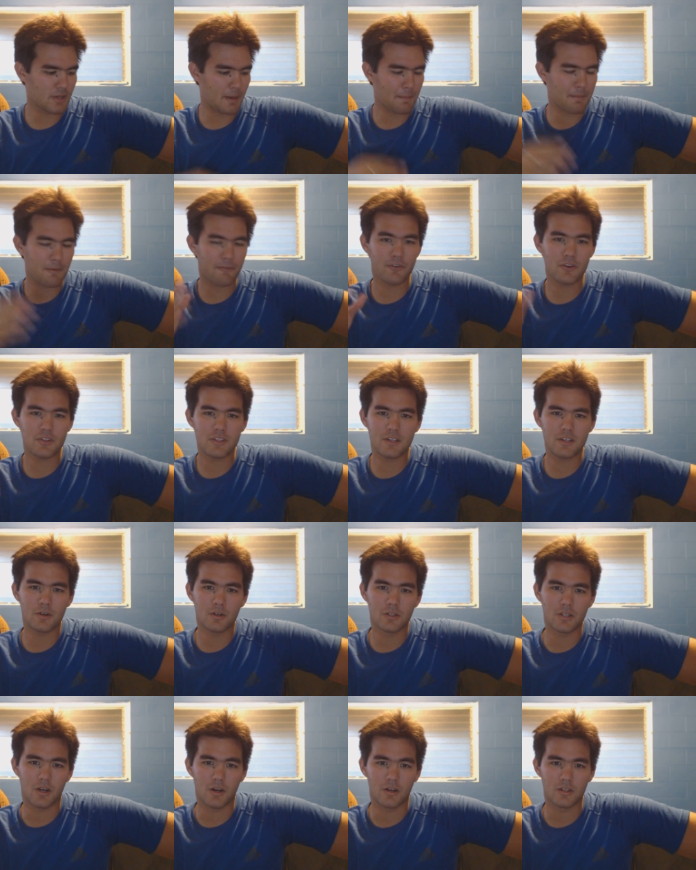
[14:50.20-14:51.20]
I prefer the
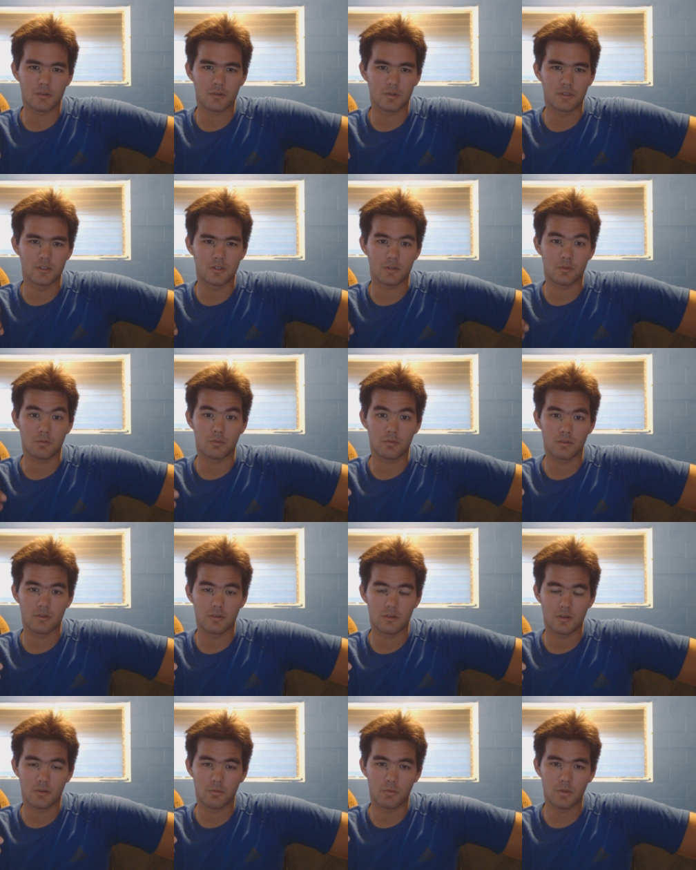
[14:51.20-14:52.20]
old Harlequin look.
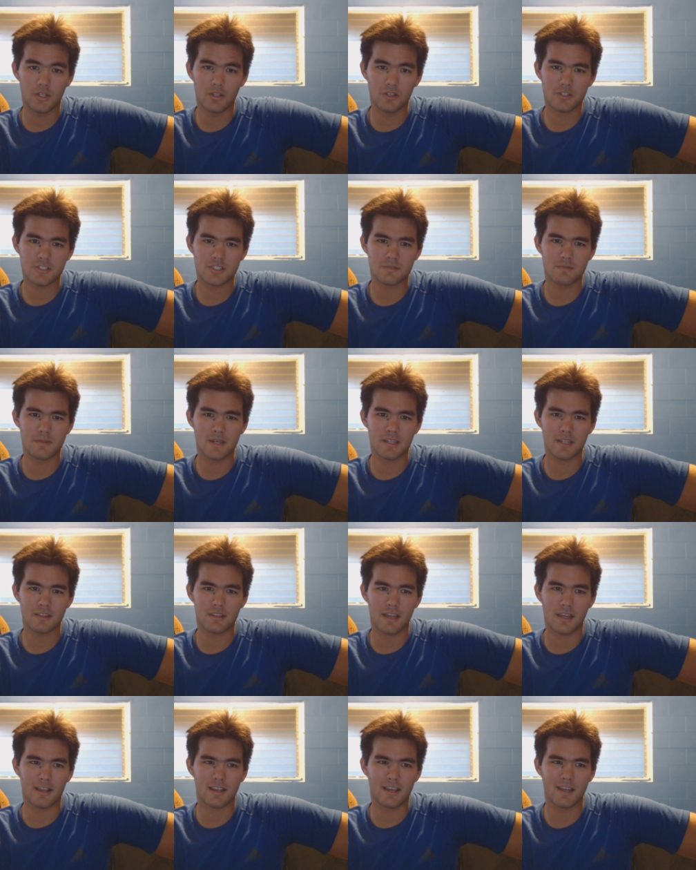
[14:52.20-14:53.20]
Will
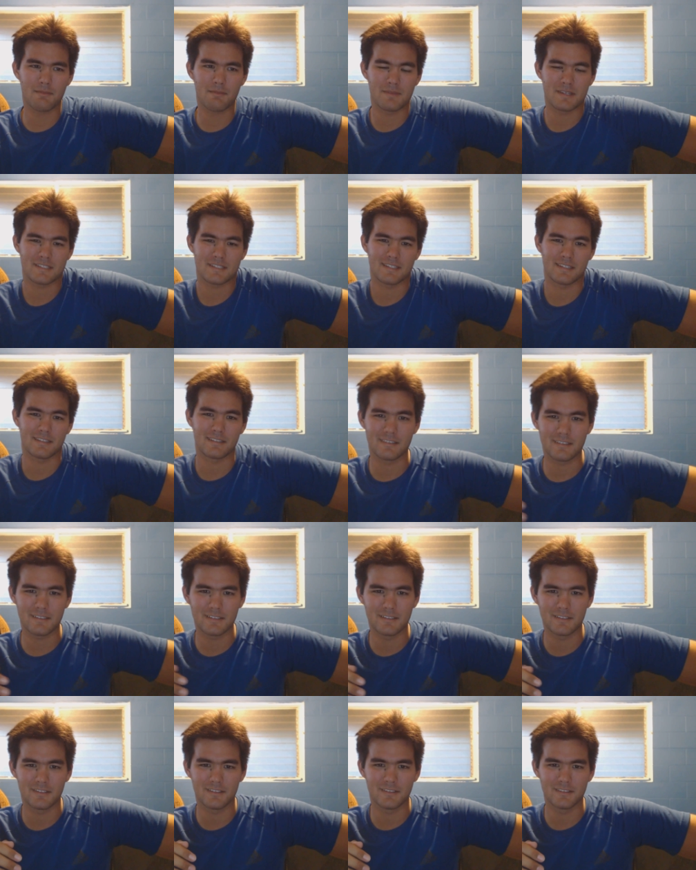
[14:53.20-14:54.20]
Smith, I kind of miss it.
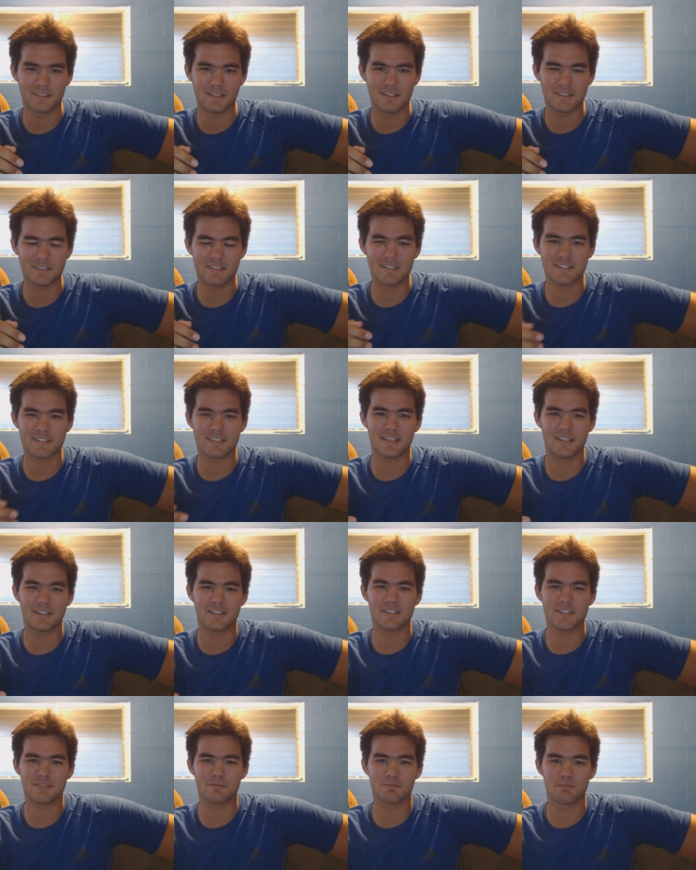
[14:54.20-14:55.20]
You know, it
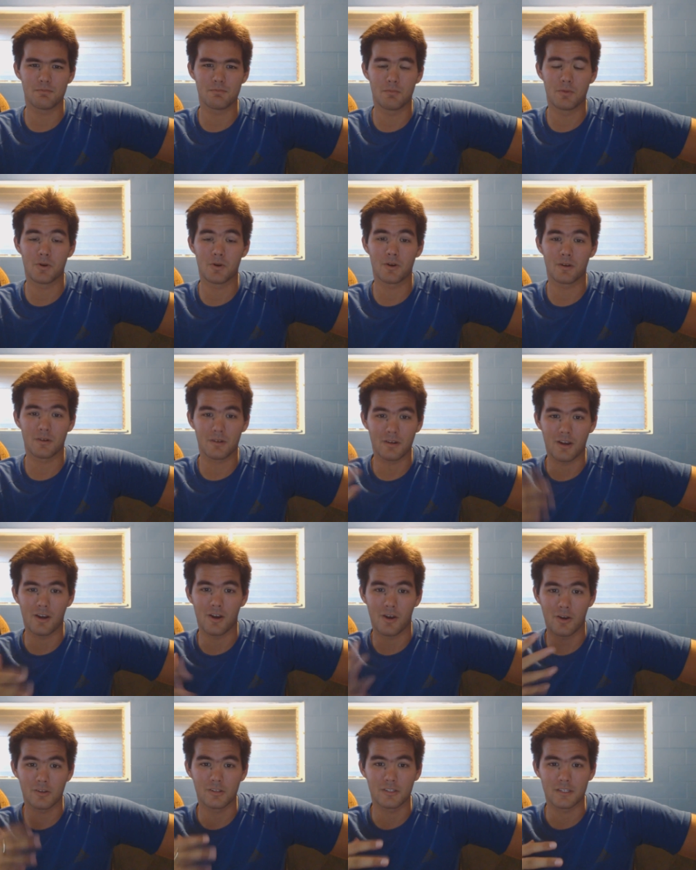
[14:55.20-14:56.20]
just more
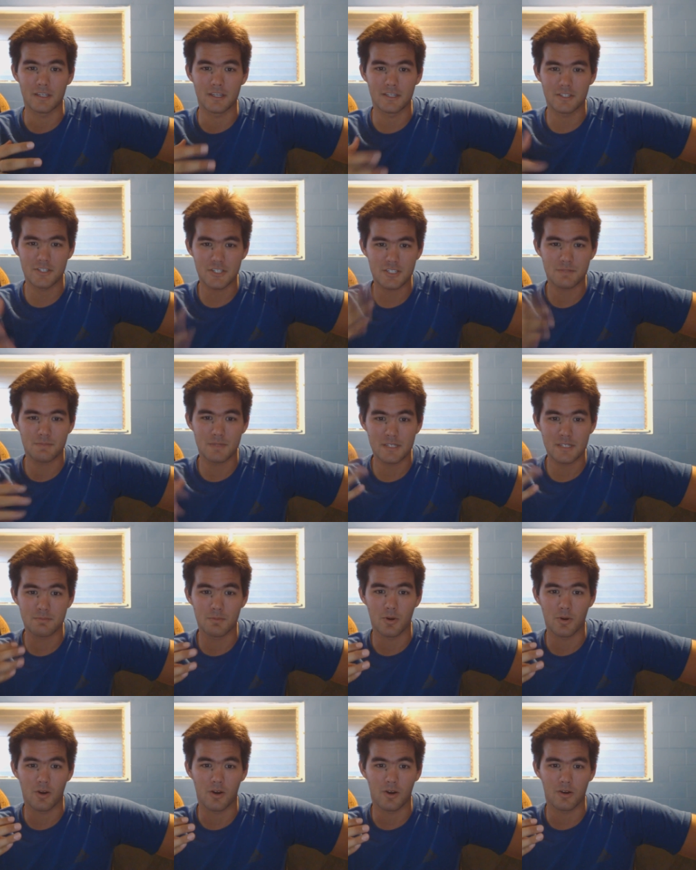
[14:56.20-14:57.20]
Harley. It just
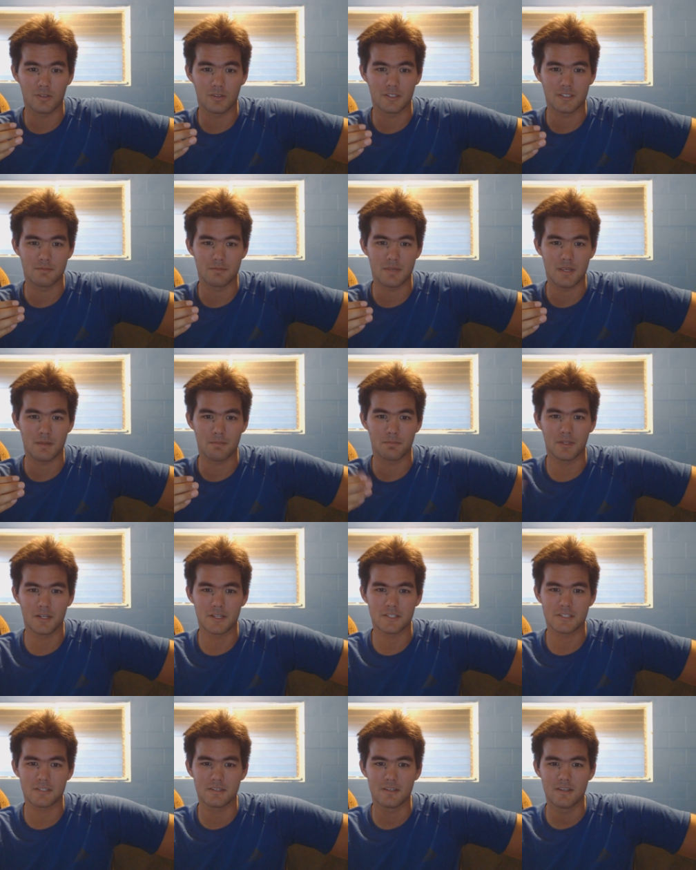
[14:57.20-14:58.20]
speaks more Harley to me.
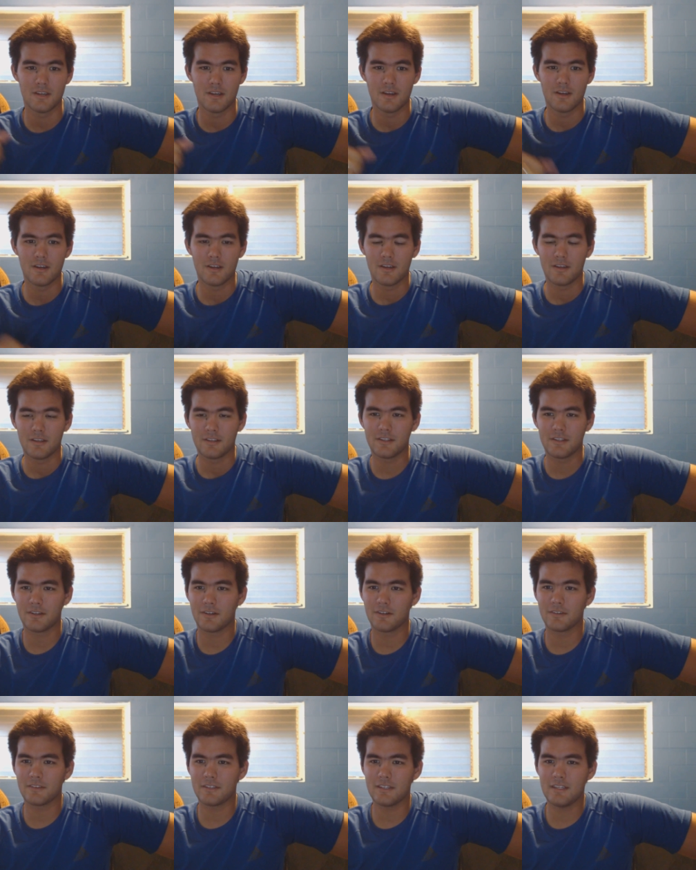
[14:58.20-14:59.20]
Plus, you
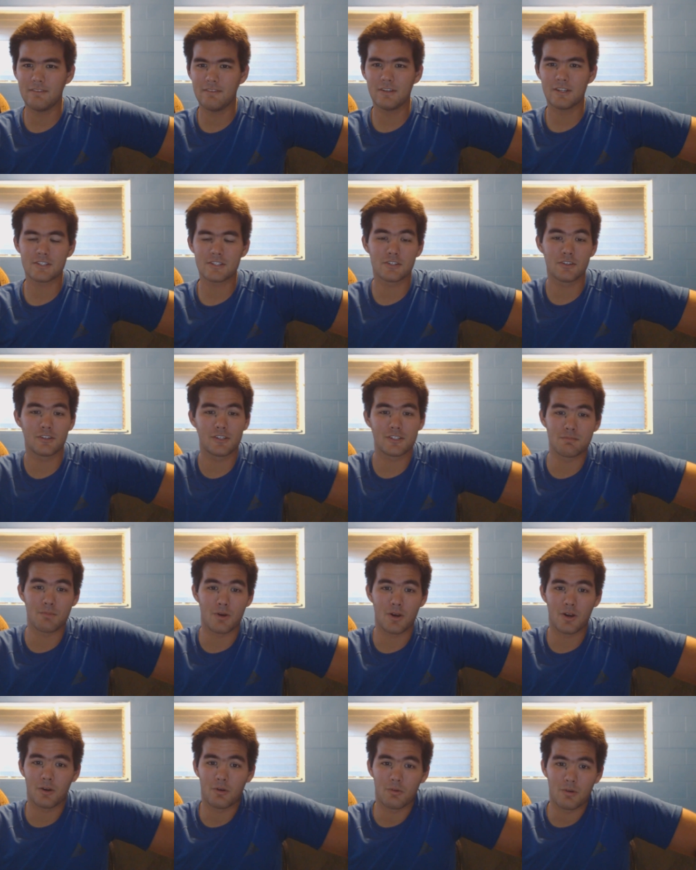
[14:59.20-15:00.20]
know, even as good as
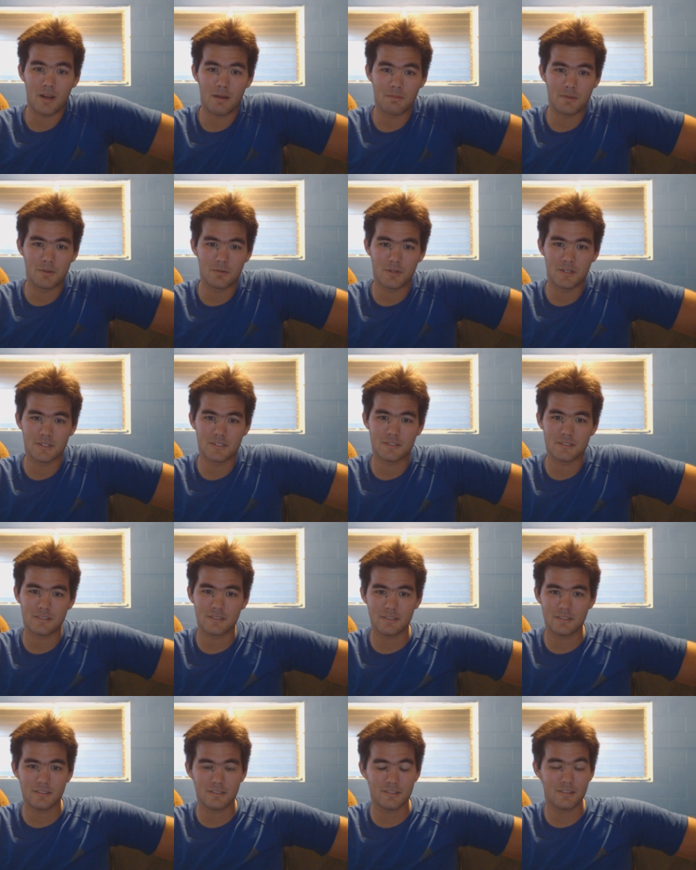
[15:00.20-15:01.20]
Margot Robbie was,
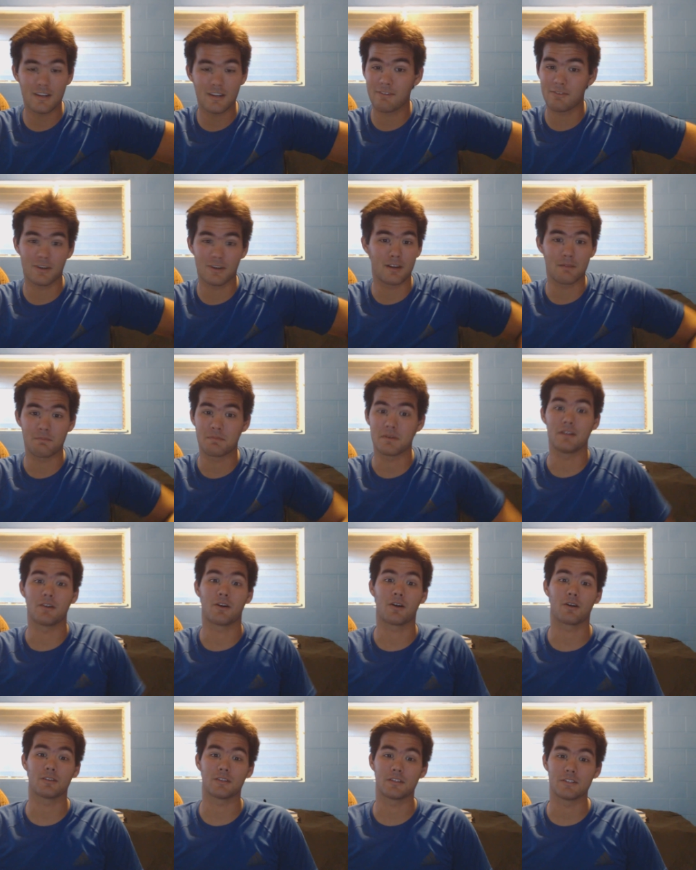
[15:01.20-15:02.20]
you're never gonna beat
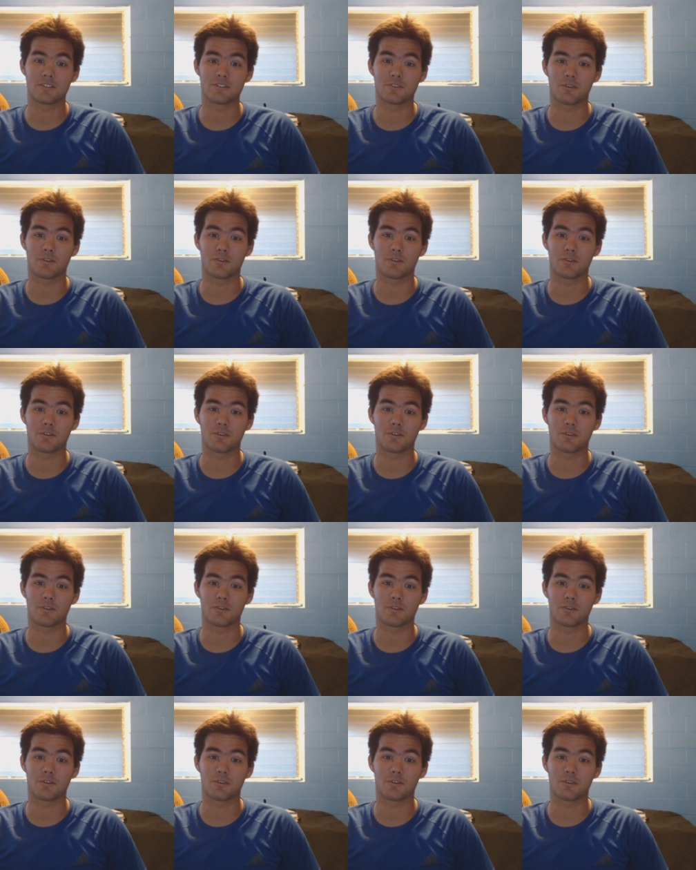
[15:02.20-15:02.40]
Arlene